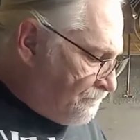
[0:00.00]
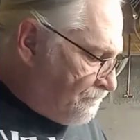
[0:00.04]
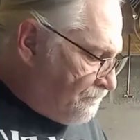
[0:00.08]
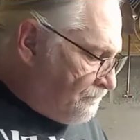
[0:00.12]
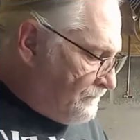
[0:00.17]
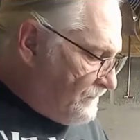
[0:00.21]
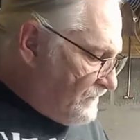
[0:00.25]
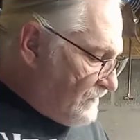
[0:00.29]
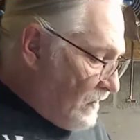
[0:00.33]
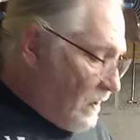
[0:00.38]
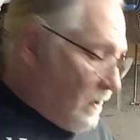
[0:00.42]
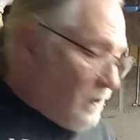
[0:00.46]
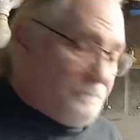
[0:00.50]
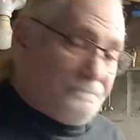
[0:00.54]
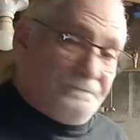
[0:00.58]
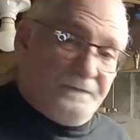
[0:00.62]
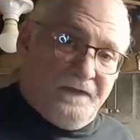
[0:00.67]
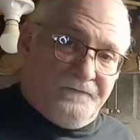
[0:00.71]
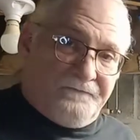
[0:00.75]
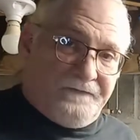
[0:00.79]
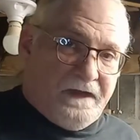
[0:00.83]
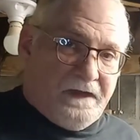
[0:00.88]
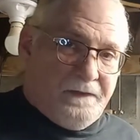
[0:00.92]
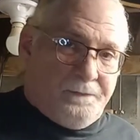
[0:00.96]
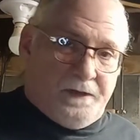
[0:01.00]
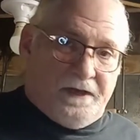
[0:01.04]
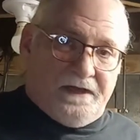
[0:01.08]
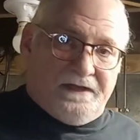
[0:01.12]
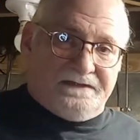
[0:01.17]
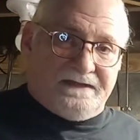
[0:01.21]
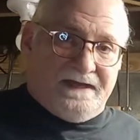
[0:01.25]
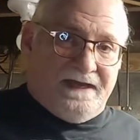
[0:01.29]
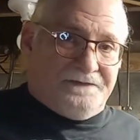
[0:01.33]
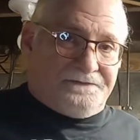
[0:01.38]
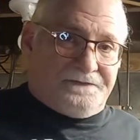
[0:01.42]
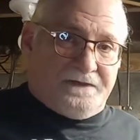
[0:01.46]
So if anybody's
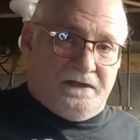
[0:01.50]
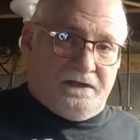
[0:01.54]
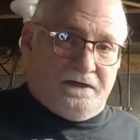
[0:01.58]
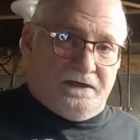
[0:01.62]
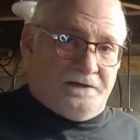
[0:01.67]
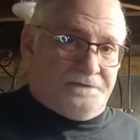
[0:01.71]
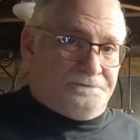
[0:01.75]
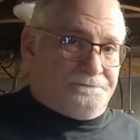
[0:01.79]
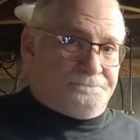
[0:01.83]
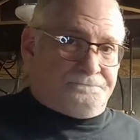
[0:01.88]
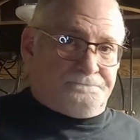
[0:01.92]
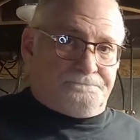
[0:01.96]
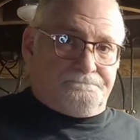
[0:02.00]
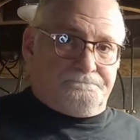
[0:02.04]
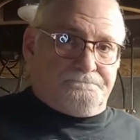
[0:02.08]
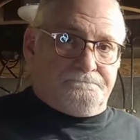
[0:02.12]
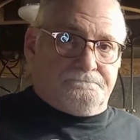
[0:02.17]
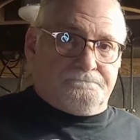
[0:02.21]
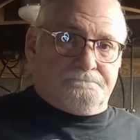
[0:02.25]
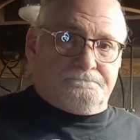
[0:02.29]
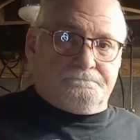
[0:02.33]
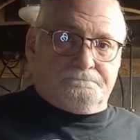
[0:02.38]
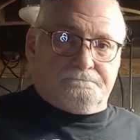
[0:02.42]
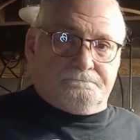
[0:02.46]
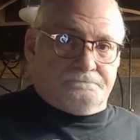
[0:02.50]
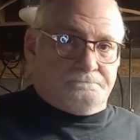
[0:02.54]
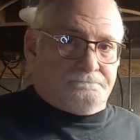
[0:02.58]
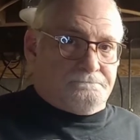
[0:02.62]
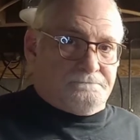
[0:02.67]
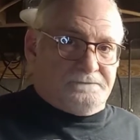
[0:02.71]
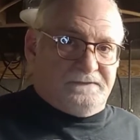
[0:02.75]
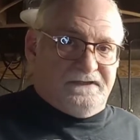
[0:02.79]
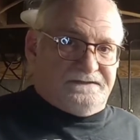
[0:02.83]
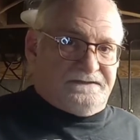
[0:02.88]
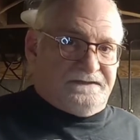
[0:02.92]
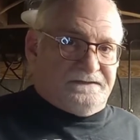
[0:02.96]
out there,
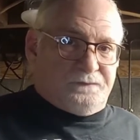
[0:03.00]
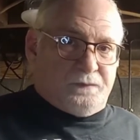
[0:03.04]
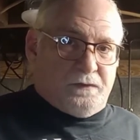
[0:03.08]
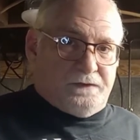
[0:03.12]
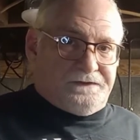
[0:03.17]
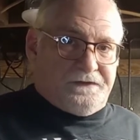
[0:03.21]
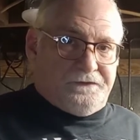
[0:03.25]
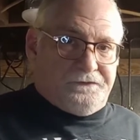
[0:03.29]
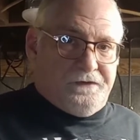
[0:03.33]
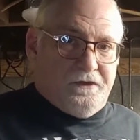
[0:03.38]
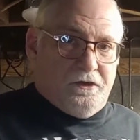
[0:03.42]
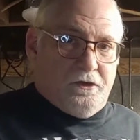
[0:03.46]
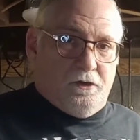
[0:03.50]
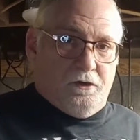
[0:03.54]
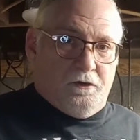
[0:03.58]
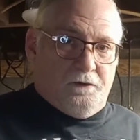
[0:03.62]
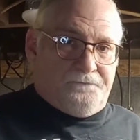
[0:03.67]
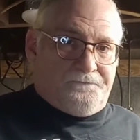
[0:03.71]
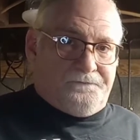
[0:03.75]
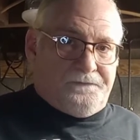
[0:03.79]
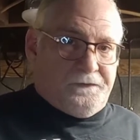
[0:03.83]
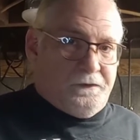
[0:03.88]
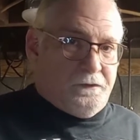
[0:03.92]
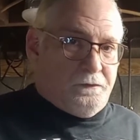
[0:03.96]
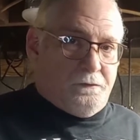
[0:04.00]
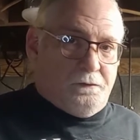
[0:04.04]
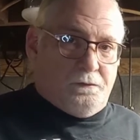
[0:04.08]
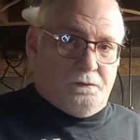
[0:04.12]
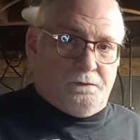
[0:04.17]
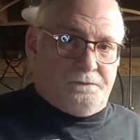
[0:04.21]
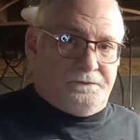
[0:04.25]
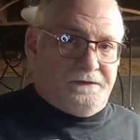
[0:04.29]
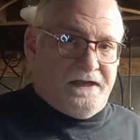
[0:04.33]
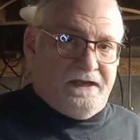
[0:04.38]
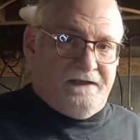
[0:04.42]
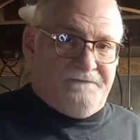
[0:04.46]
this is what to do. If
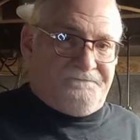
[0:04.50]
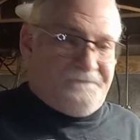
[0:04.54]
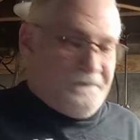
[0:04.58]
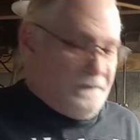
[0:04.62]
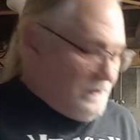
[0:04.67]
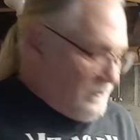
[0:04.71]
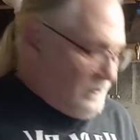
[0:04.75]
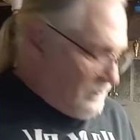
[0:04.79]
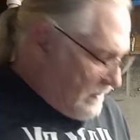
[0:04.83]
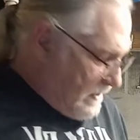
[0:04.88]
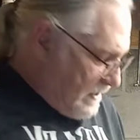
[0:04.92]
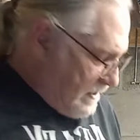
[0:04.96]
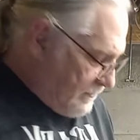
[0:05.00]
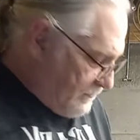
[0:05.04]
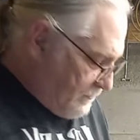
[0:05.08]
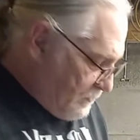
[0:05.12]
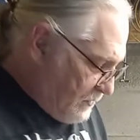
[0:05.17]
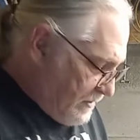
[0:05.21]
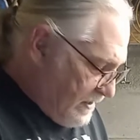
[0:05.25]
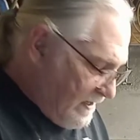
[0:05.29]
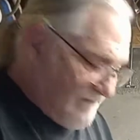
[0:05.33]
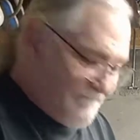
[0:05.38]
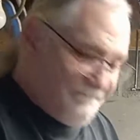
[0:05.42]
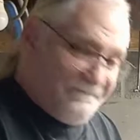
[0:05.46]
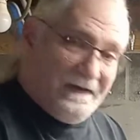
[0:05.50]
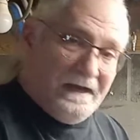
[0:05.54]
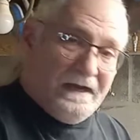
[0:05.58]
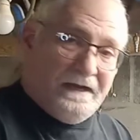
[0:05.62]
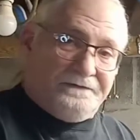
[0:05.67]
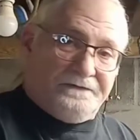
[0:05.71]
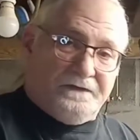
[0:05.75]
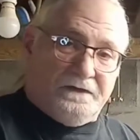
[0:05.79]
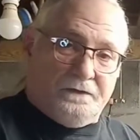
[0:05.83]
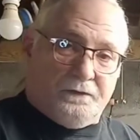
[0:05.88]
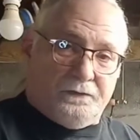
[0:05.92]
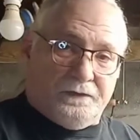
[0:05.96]
you can't figure out, you can't find
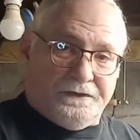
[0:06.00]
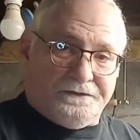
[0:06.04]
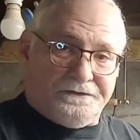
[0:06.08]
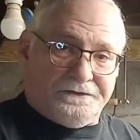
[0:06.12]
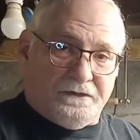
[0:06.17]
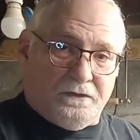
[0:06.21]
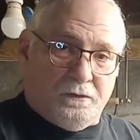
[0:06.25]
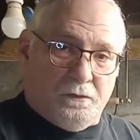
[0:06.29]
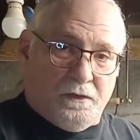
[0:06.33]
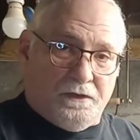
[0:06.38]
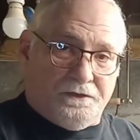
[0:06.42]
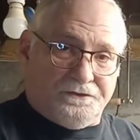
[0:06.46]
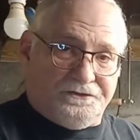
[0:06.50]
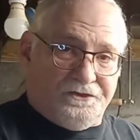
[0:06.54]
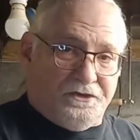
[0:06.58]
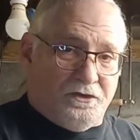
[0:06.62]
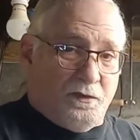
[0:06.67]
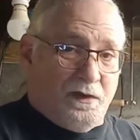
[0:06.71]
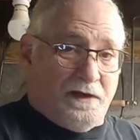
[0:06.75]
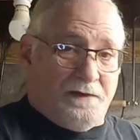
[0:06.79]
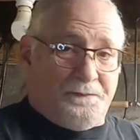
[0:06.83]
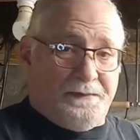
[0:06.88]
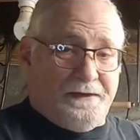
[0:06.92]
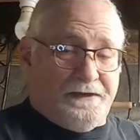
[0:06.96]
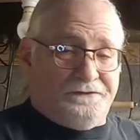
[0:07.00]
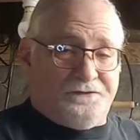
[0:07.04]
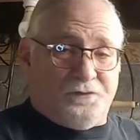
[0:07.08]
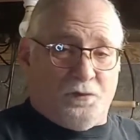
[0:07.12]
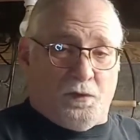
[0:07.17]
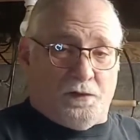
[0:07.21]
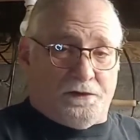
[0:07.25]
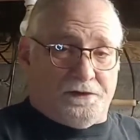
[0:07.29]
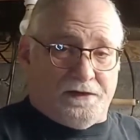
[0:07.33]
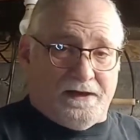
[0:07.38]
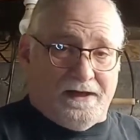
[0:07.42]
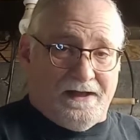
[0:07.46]
the original ones, you don't want to pay
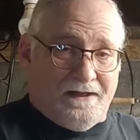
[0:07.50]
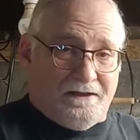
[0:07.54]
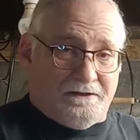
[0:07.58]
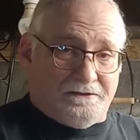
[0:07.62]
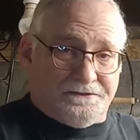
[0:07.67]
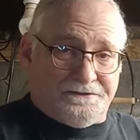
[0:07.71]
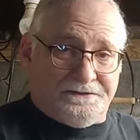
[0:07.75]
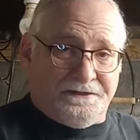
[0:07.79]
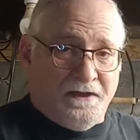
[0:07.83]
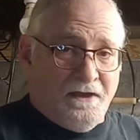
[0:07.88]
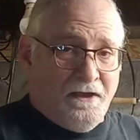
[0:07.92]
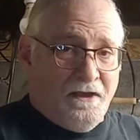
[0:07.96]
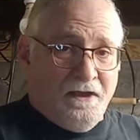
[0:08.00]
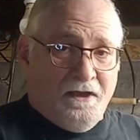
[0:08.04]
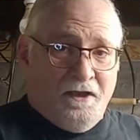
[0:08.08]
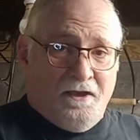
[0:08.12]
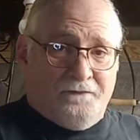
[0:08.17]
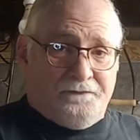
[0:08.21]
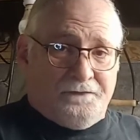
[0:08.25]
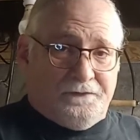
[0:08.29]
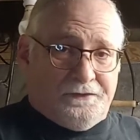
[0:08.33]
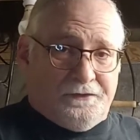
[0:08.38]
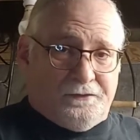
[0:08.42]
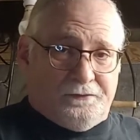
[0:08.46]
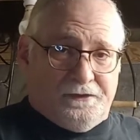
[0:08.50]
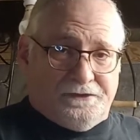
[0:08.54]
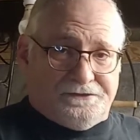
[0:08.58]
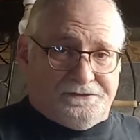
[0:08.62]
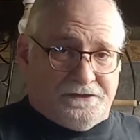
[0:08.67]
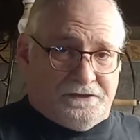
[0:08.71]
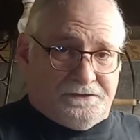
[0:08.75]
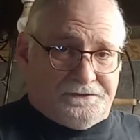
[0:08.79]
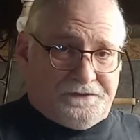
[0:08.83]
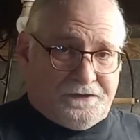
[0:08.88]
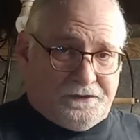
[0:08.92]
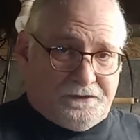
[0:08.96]
$200 for the
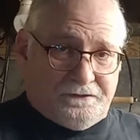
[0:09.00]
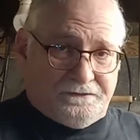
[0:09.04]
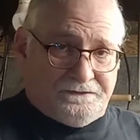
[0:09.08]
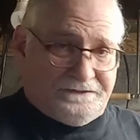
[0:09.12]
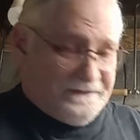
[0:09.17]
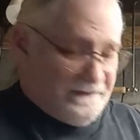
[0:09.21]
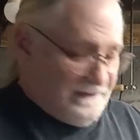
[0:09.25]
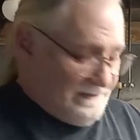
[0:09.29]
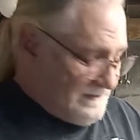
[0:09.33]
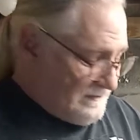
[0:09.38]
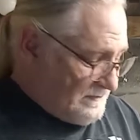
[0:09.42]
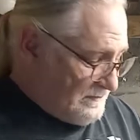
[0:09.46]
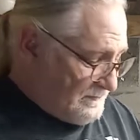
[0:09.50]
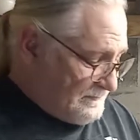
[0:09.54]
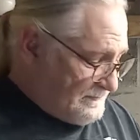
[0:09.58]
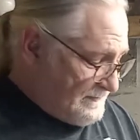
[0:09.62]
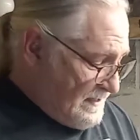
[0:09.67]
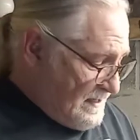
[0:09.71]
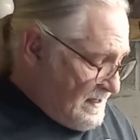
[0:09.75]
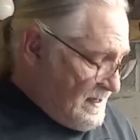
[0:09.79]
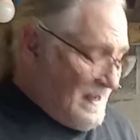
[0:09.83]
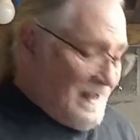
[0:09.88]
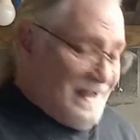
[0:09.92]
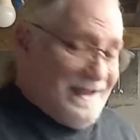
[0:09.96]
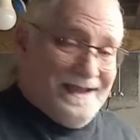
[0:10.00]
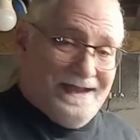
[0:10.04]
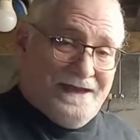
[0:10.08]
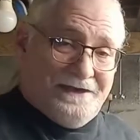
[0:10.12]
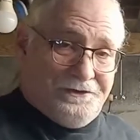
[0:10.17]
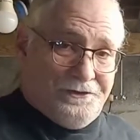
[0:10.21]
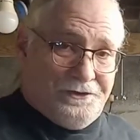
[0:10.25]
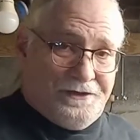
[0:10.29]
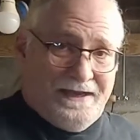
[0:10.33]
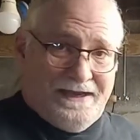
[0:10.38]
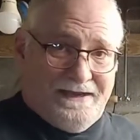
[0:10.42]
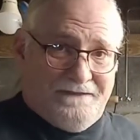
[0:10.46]
original turn signals, and you
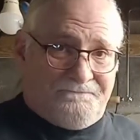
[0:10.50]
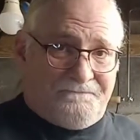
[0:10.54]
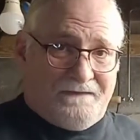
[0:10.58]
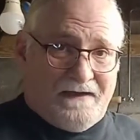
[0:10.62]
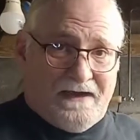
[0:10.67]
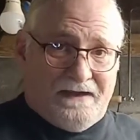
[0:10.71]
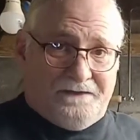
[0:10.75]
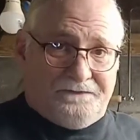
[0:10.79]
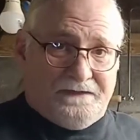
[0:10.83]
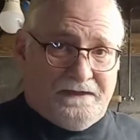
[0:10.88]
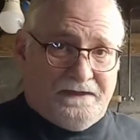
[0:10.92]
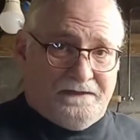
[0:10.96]
can't find